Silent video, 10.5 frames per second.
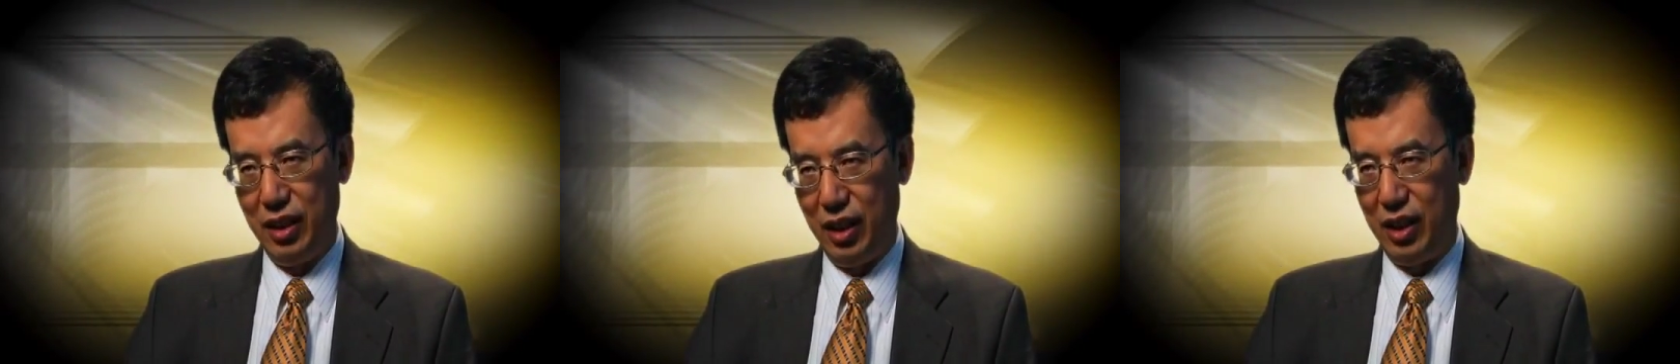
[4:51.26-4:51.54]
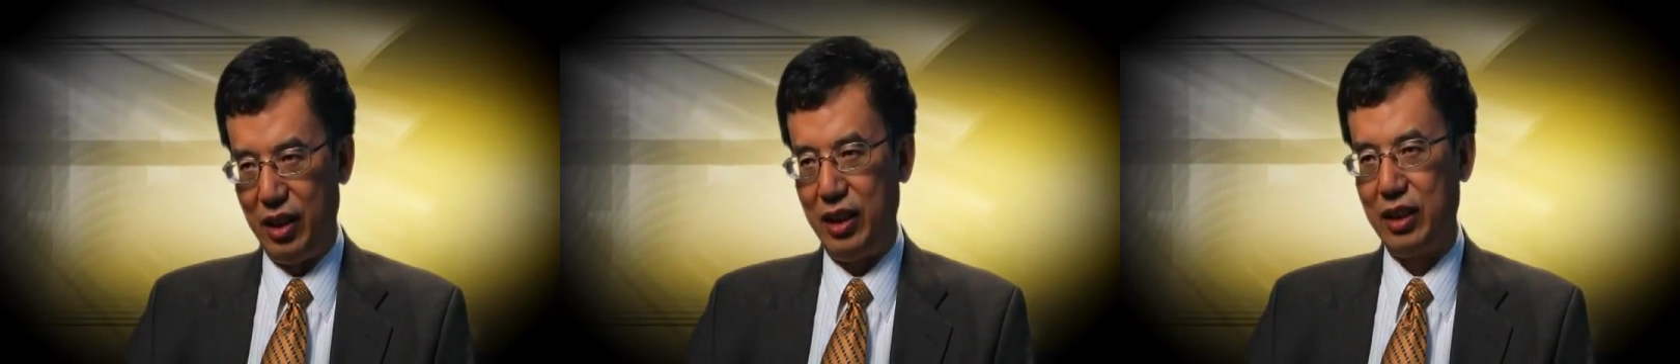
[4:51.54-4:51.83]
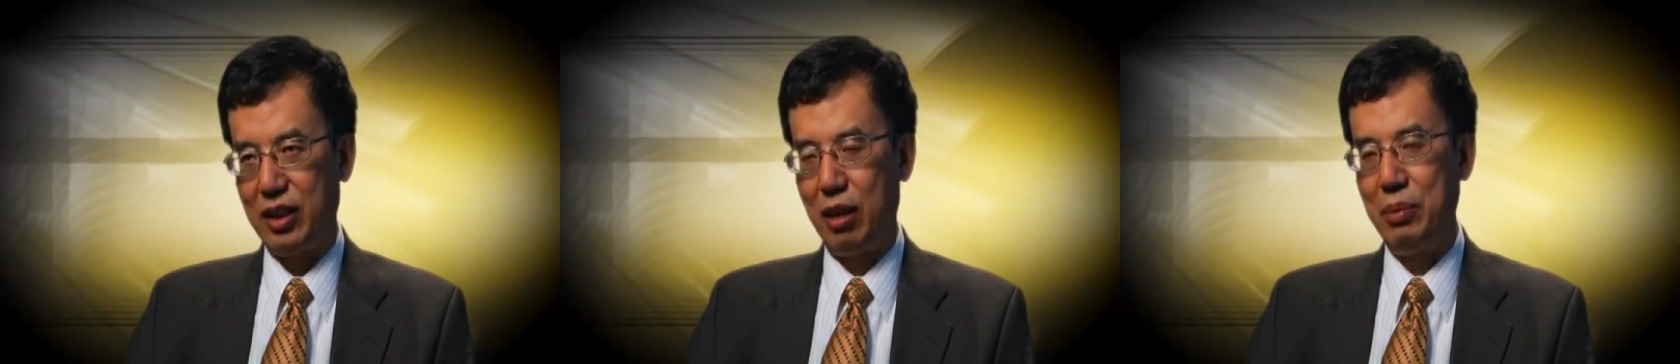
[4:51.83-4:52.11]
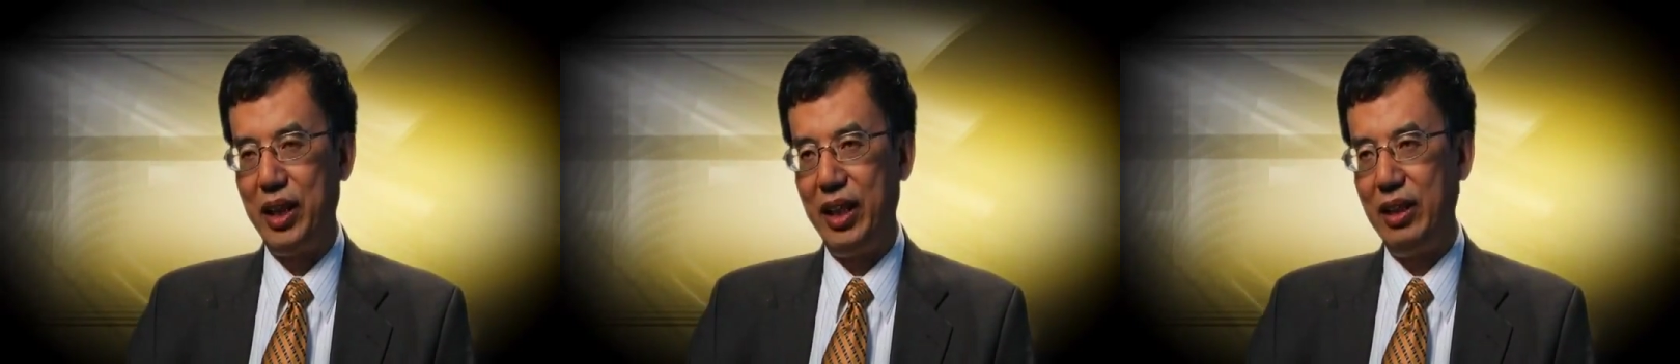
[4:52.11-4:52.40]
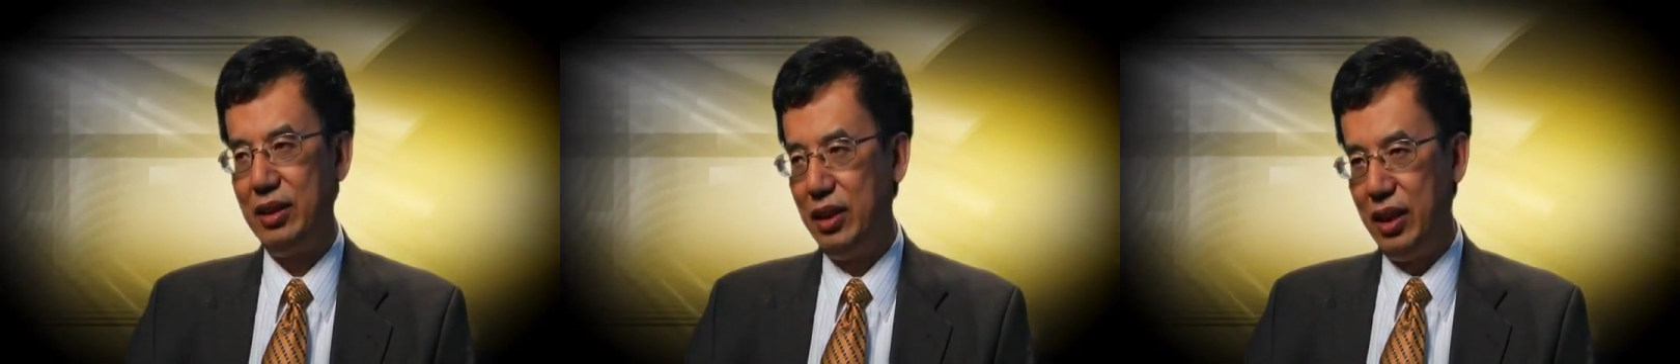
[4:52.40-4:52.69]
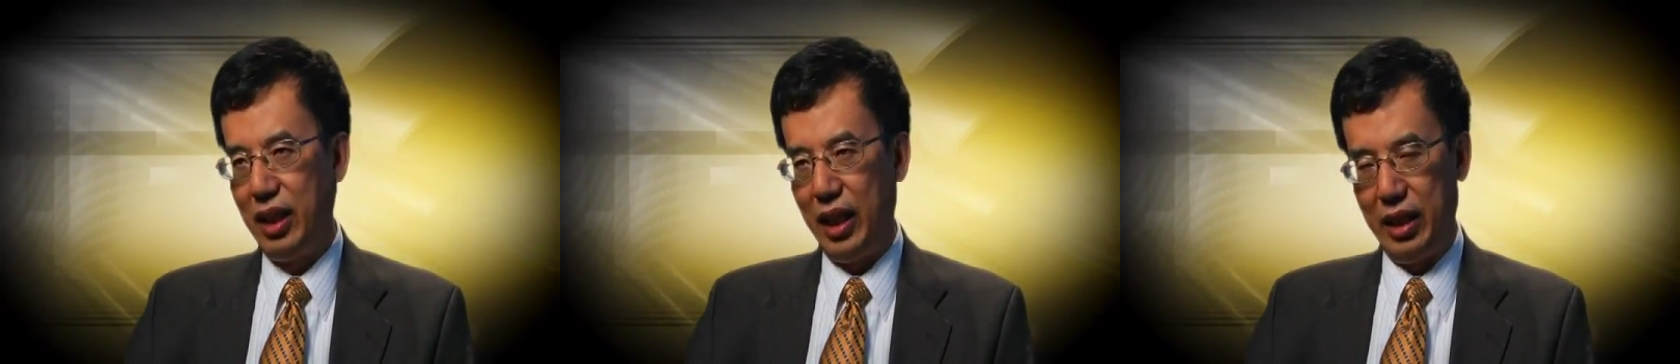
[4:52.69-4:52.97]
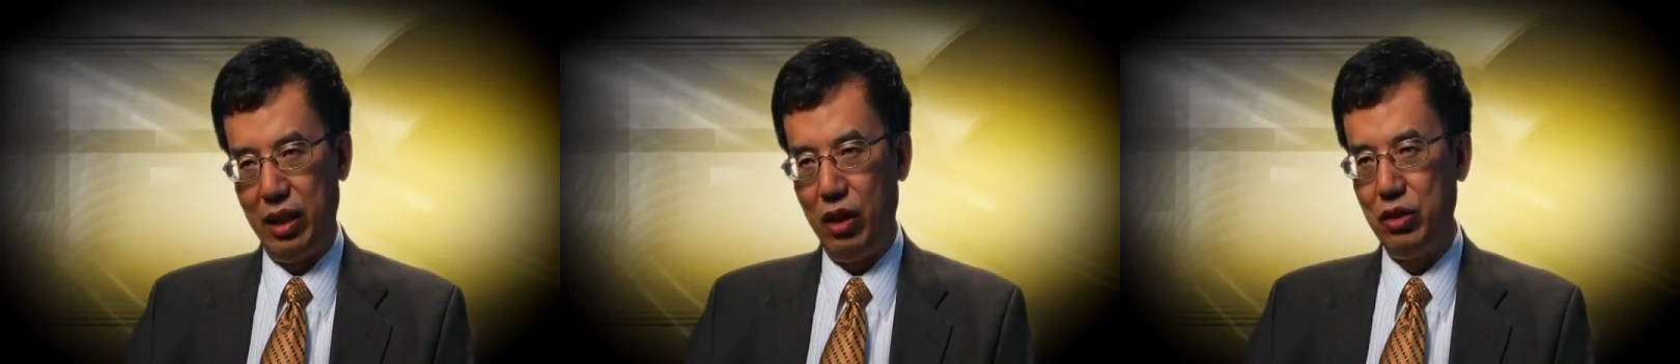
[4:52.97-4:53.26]
the company,
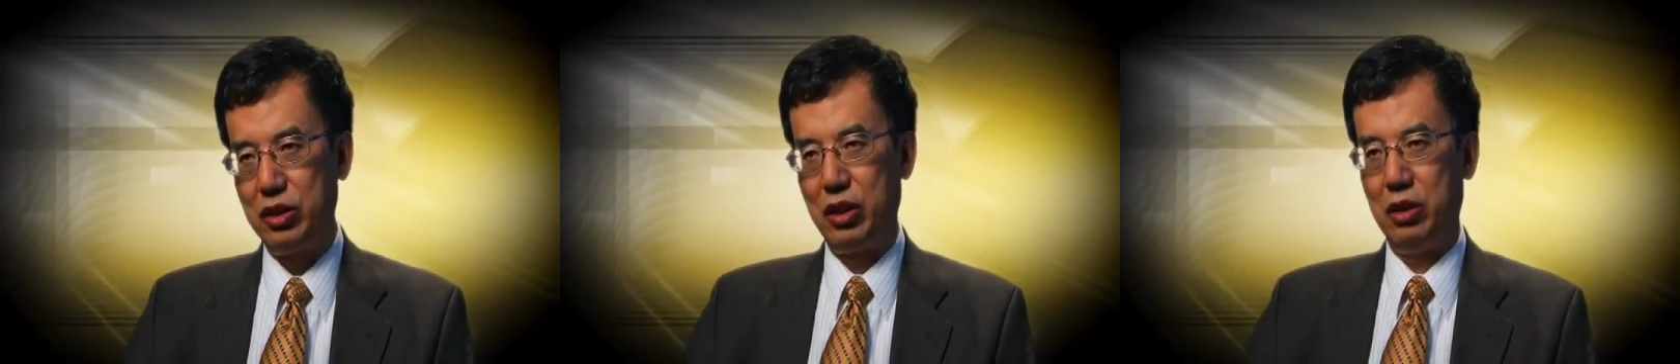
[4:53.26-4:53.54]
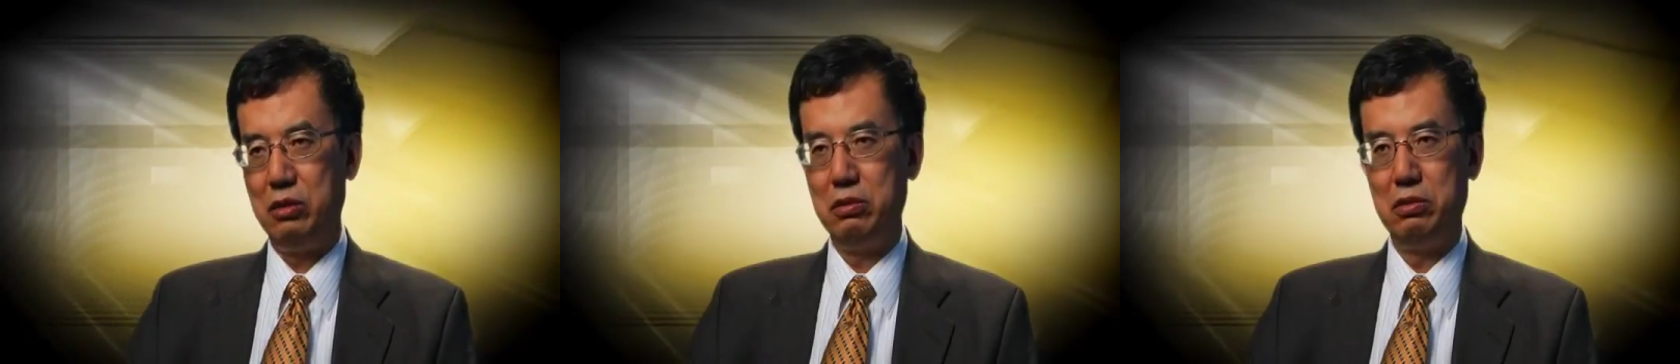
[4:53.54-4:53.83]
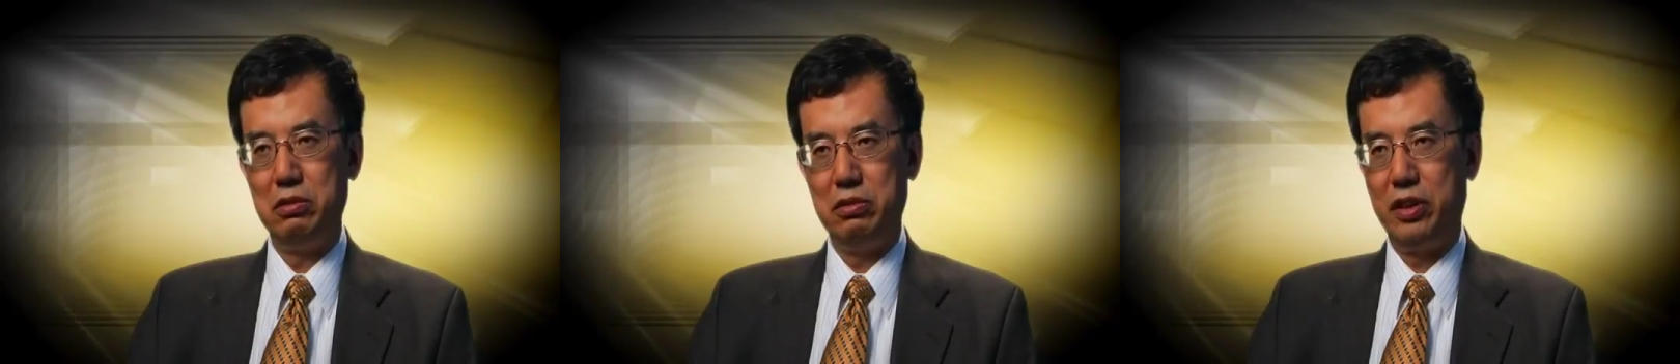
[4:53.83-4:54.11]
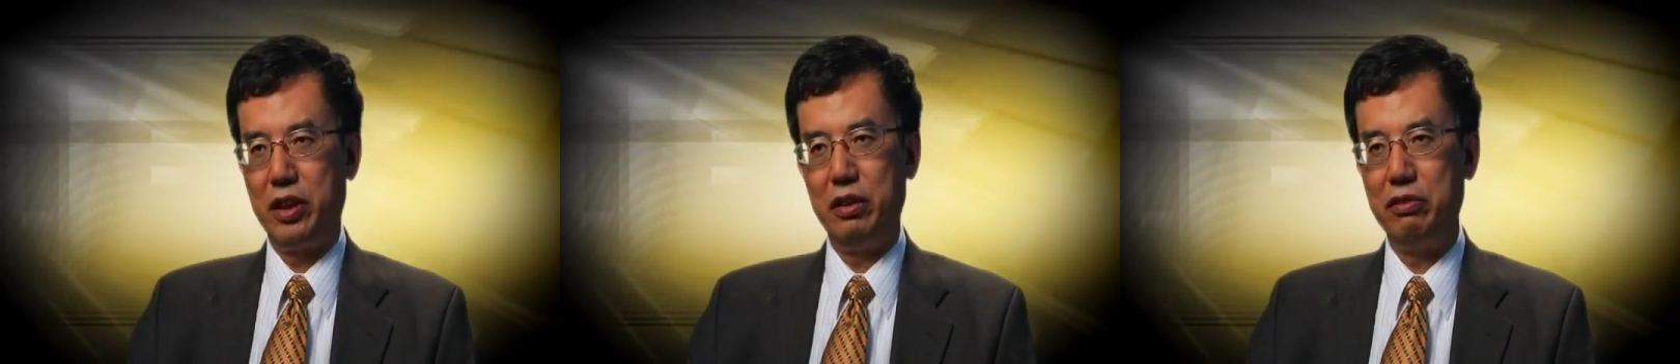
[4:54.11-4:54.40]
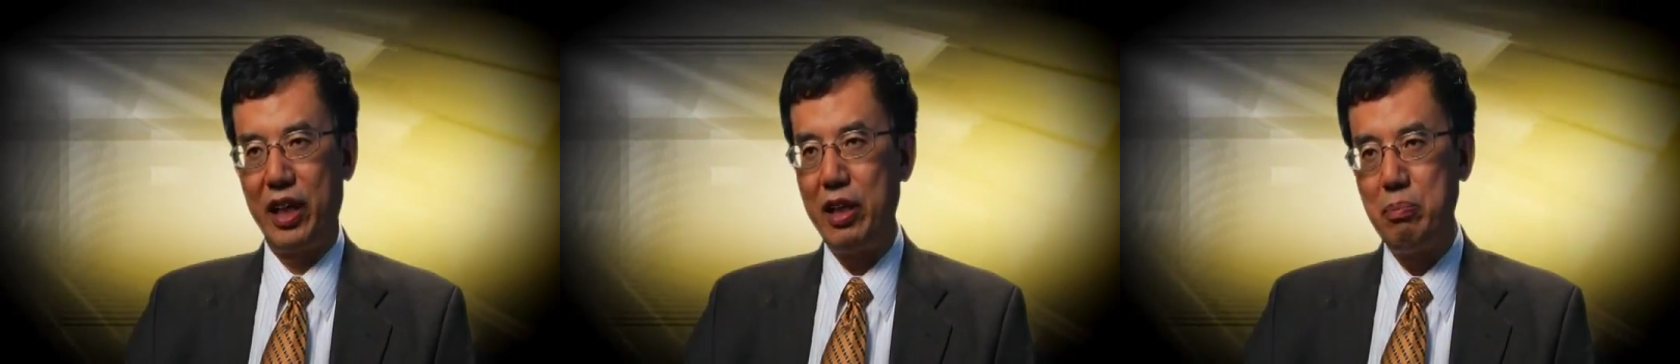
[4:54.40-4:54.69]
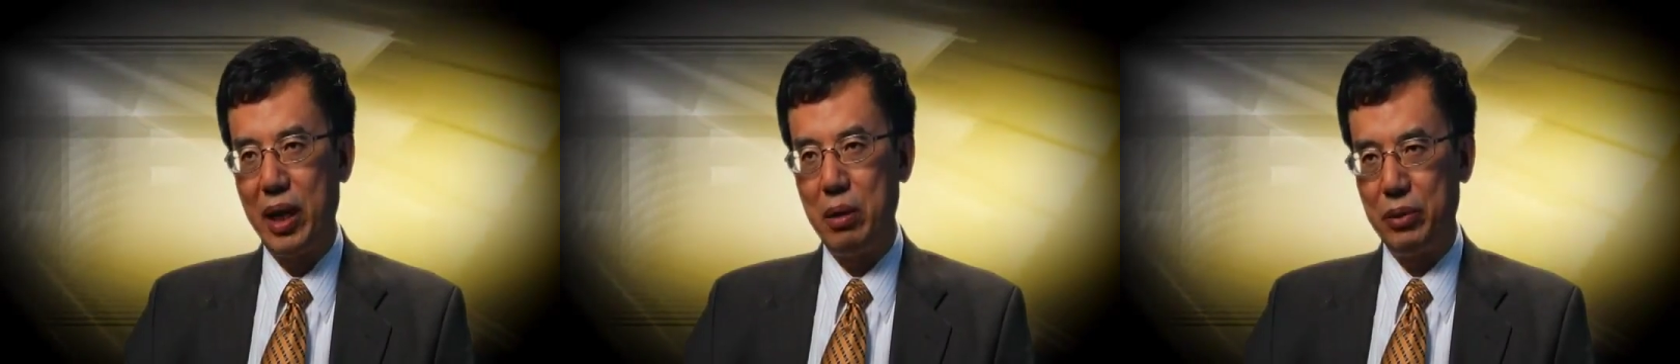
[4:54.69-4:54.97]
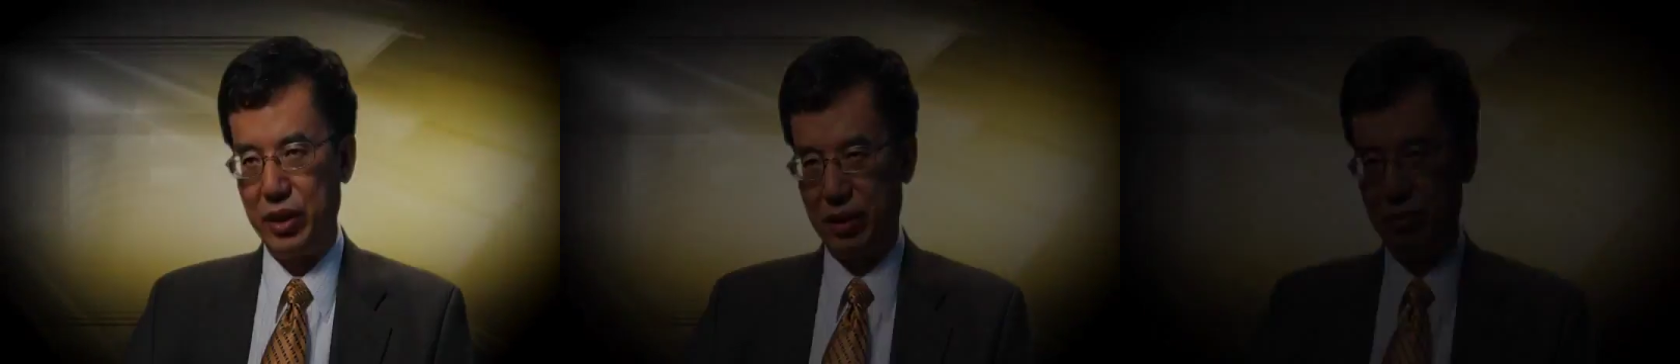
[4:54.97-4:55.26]
and also for the flying public.